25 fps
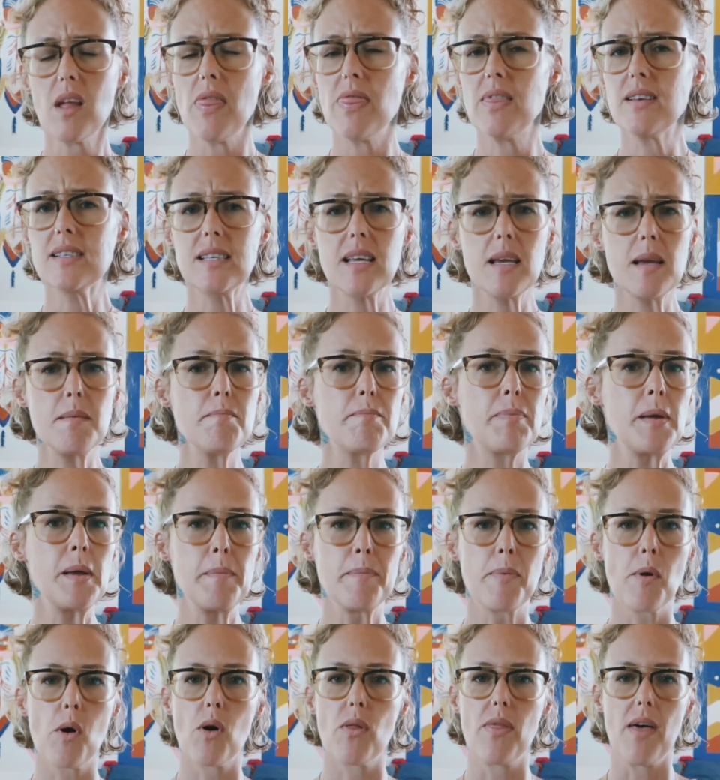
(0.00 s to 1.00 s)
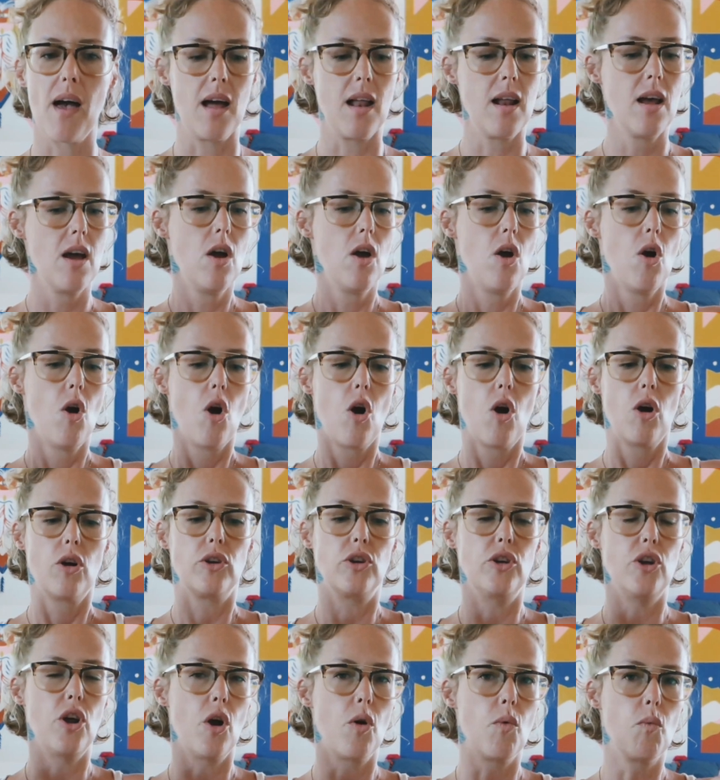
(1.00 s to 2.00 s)
And the same people that,
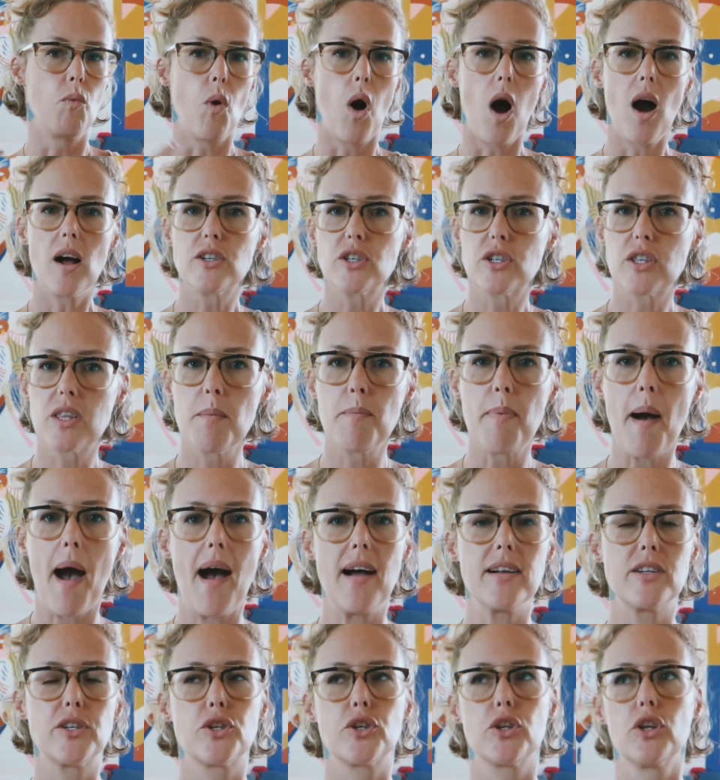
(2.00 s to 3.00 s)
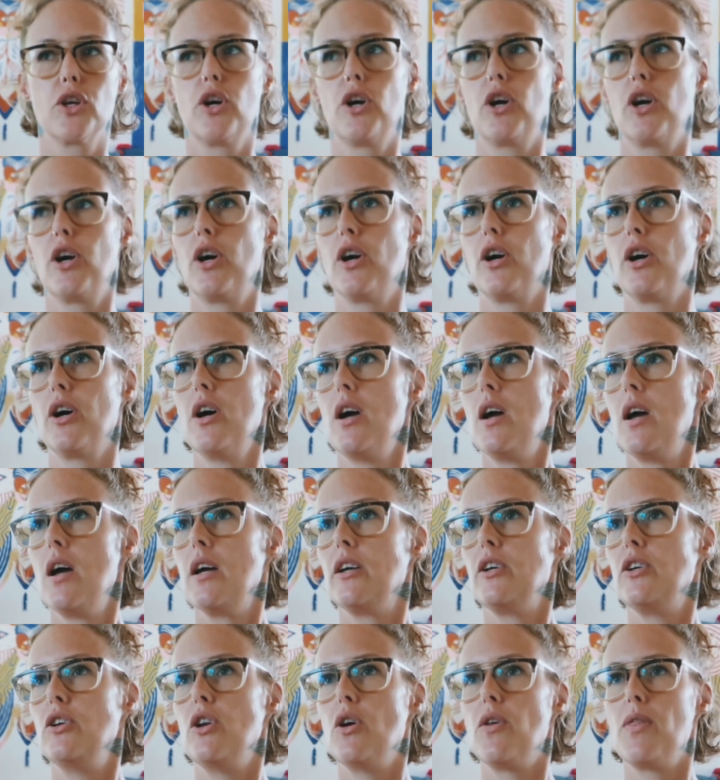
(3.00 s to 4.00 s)
you know, watch The Bachelor,
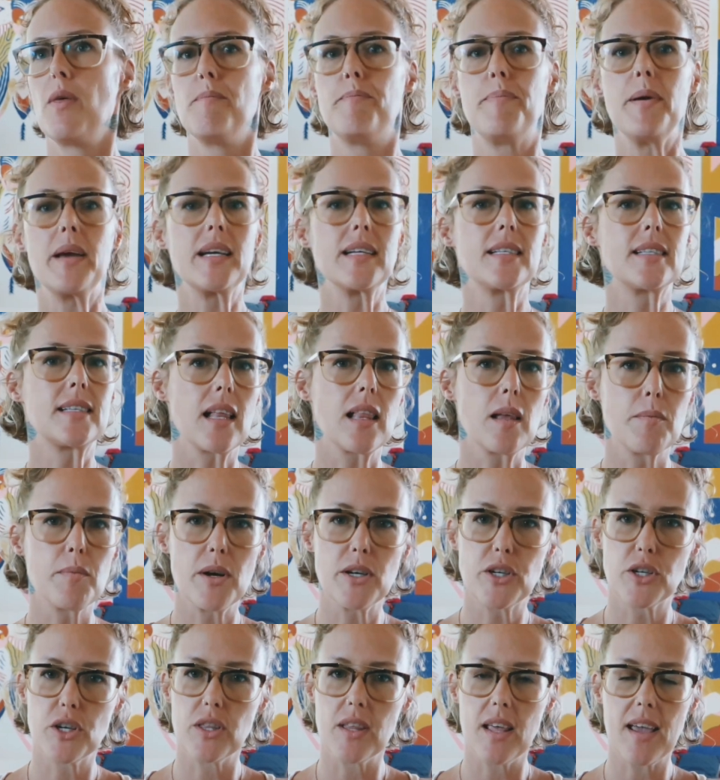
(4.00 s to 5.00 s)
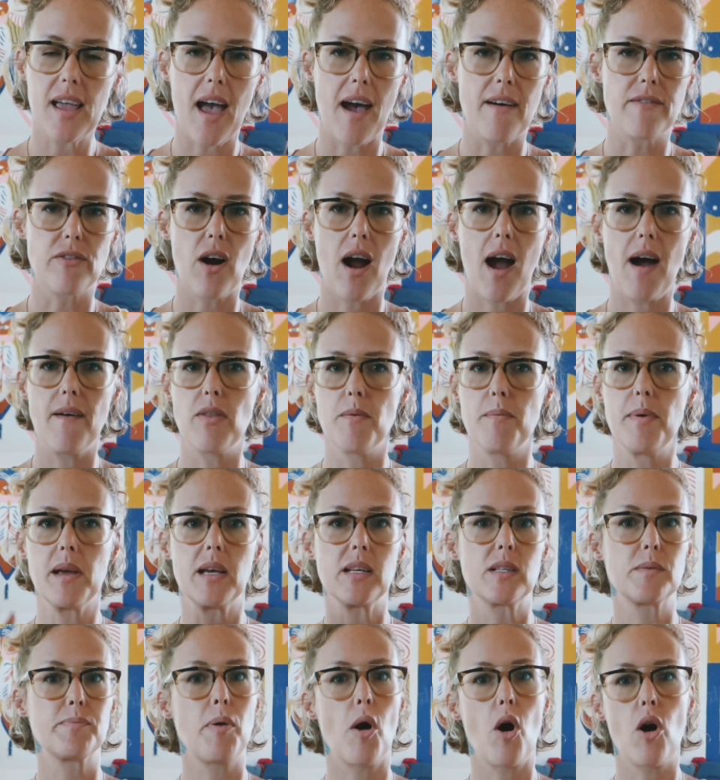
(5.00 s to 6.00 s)
you know, the biggest celebration they ever have, the
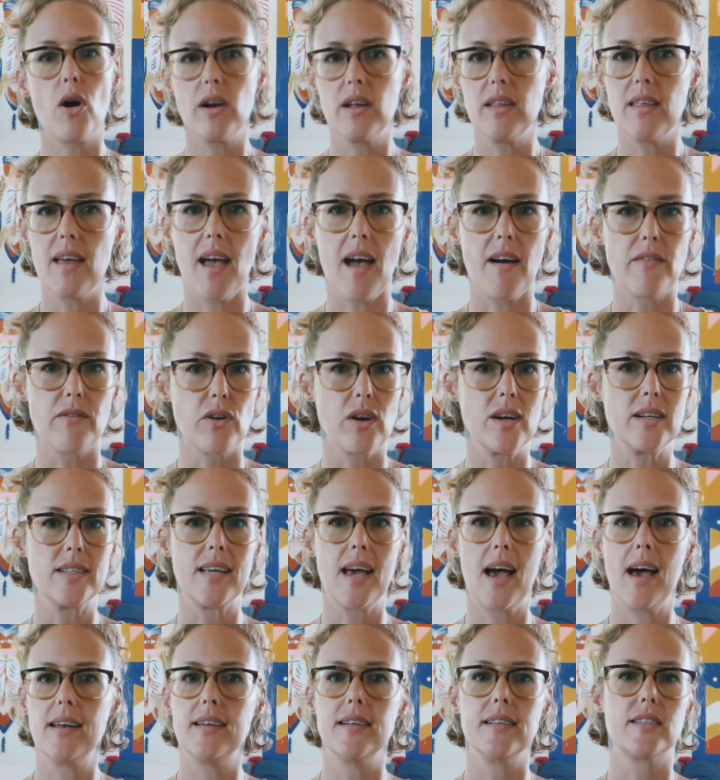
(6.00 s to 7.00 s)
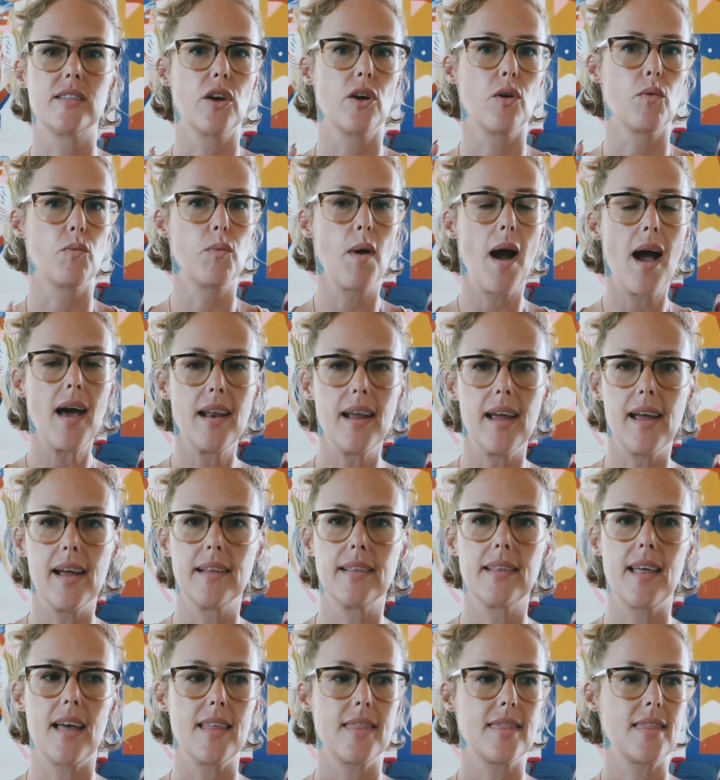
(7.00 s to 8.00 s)
biggest party they ever attend is their
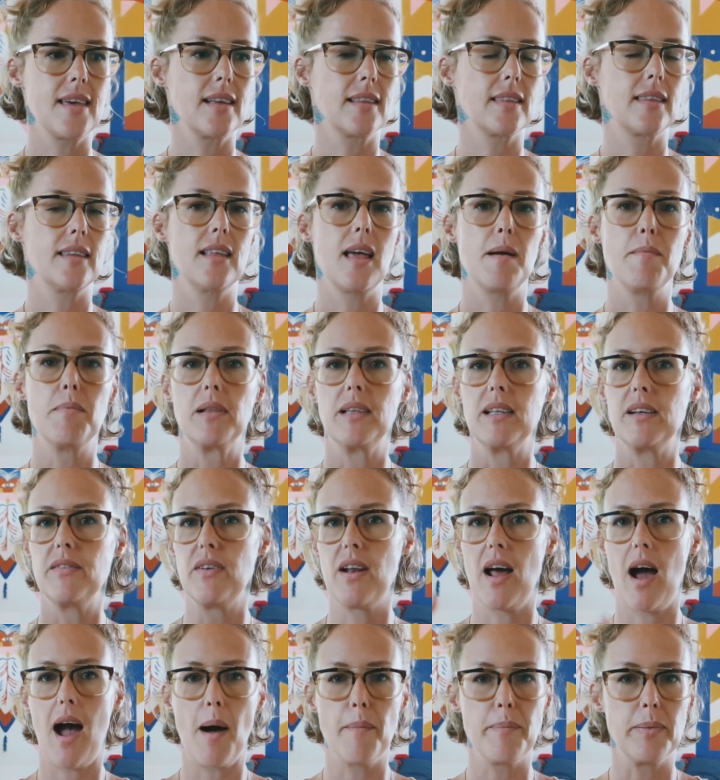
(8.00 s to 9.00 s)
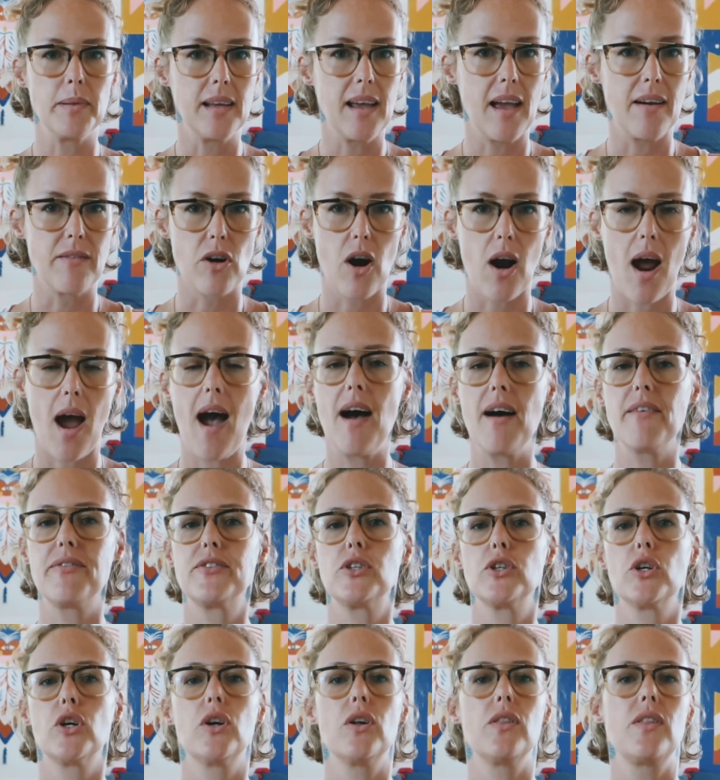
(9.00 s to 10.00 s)
wedding. They think they believe in happily ever
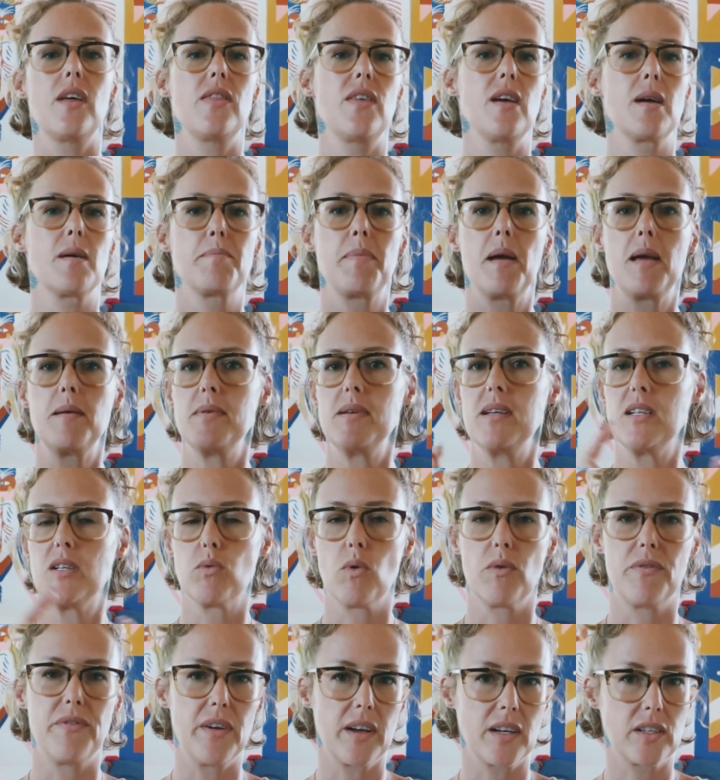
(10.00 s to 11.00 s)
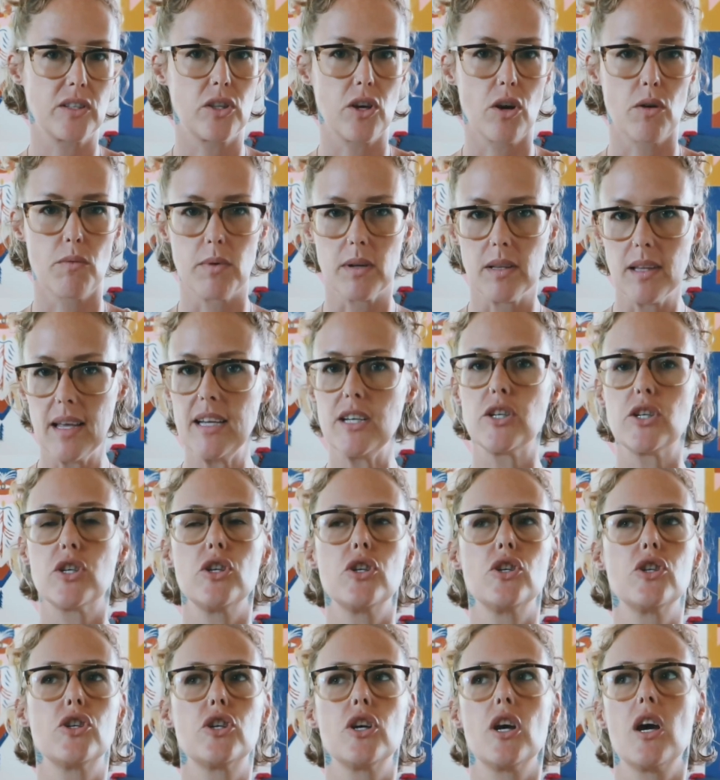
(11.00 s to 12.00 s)
after. They think babies will fix their
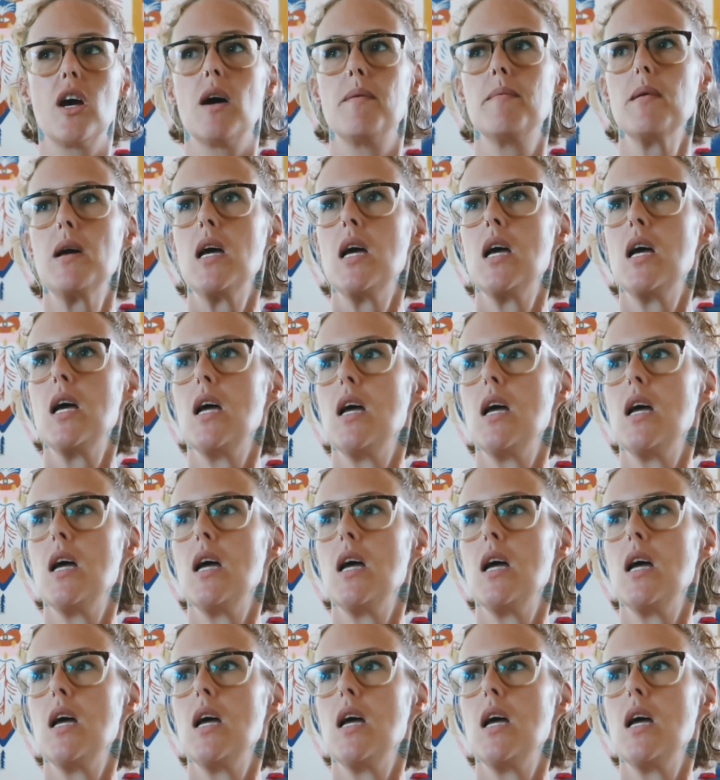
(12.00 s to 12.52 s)
relationship.